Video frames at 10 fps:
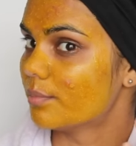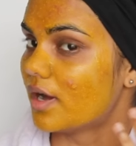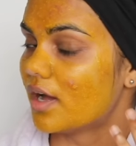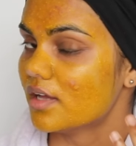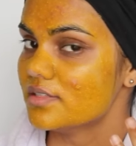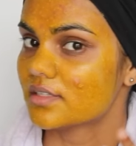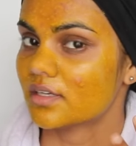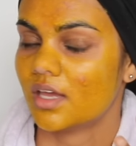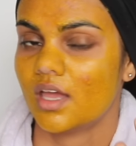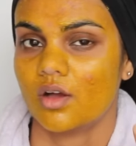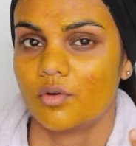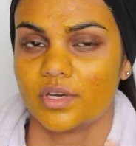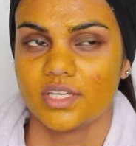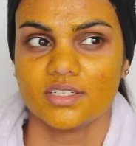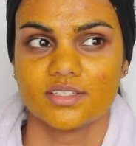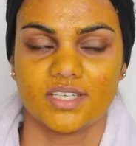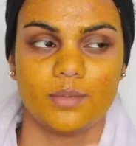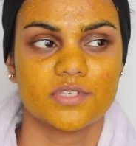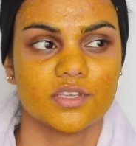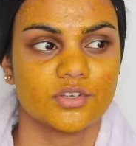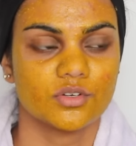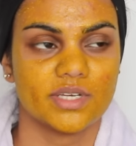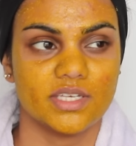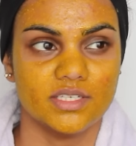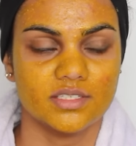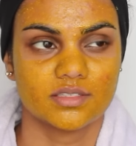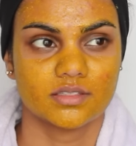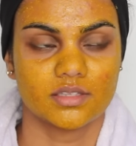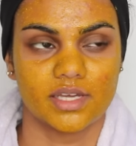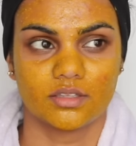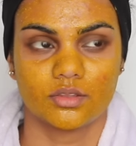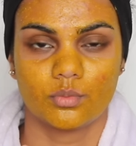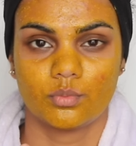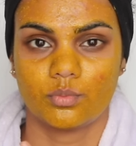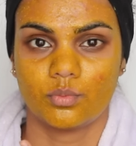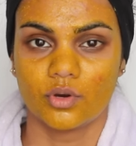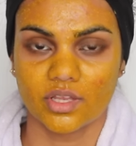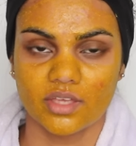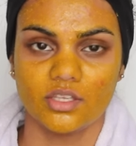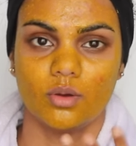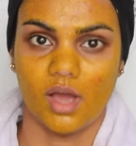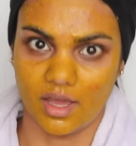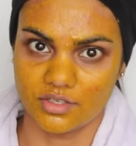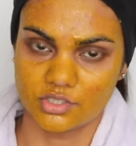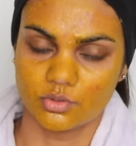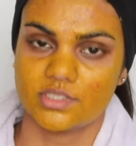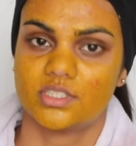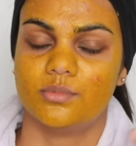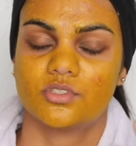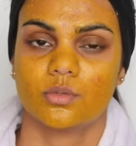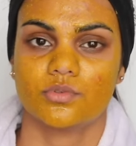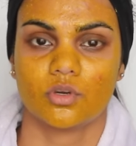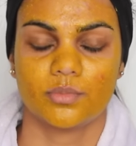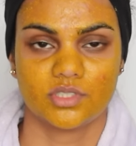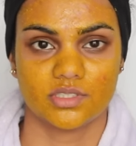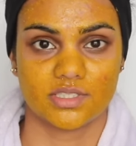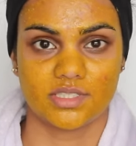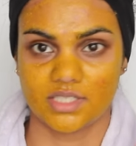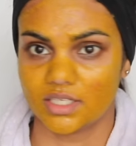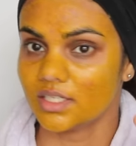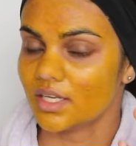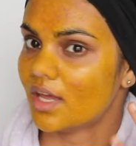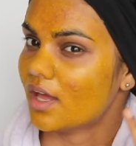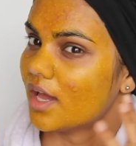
the mask, what it seems to do is like the water that you add to it seems to absorb into the skin,